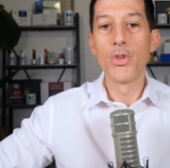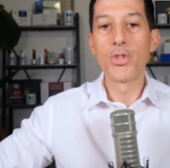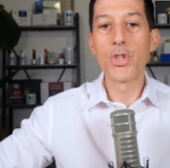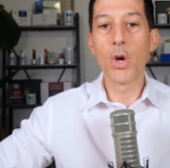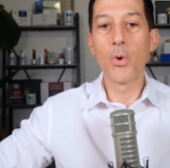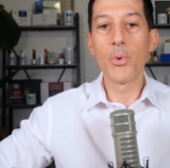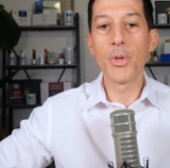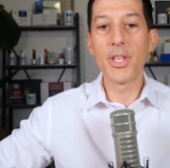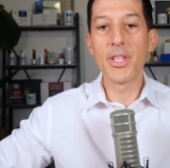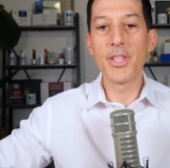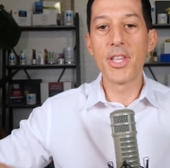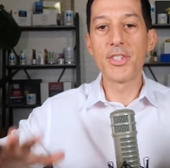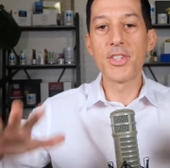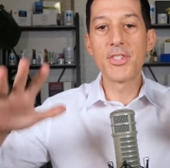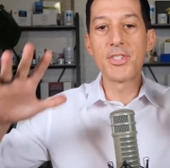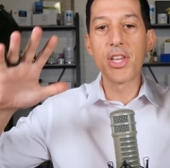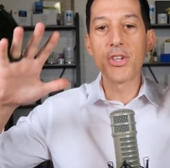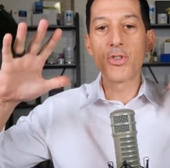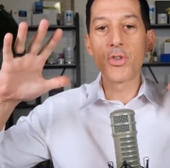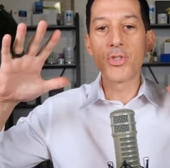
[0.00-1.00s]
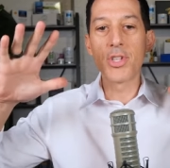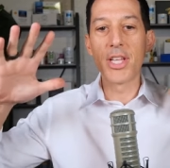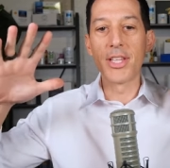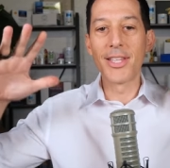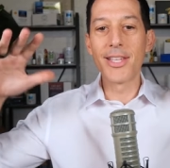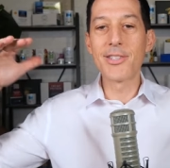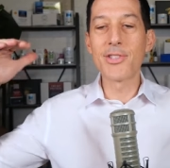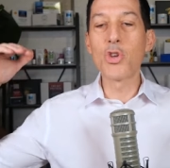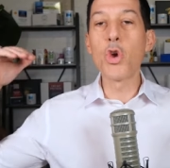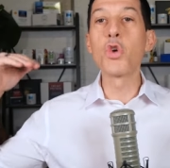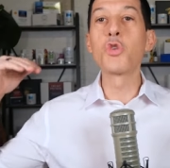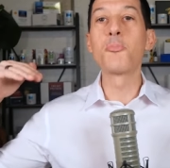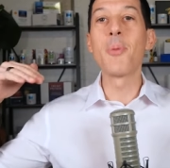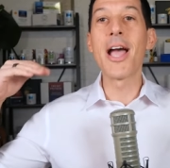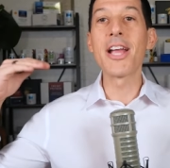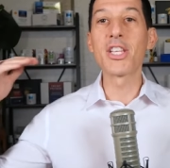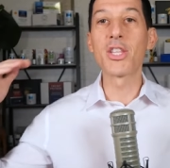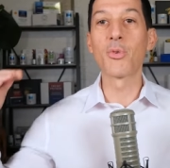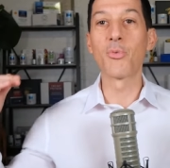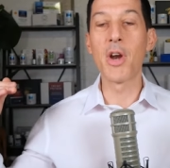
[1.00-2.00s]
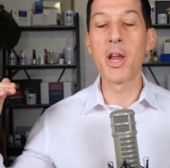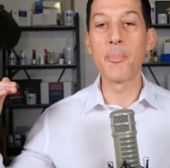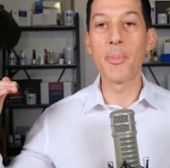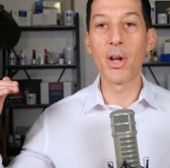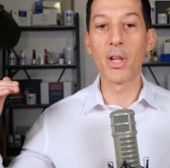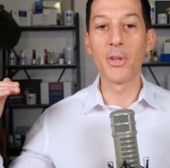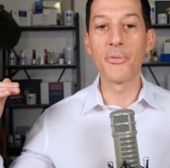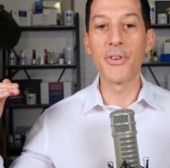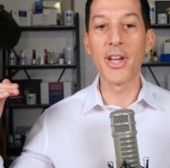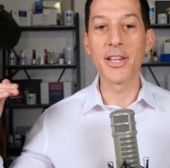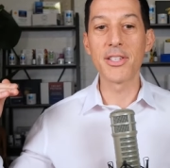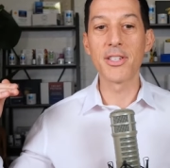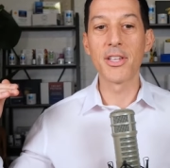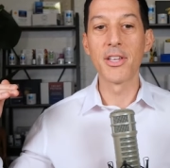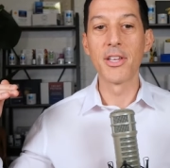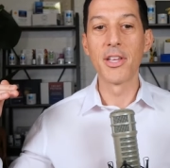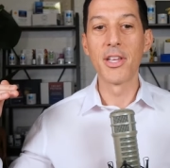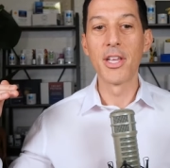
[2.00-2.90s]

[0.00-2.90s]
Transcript: so this is interesting. This goes back to the Rain Barrel Effect.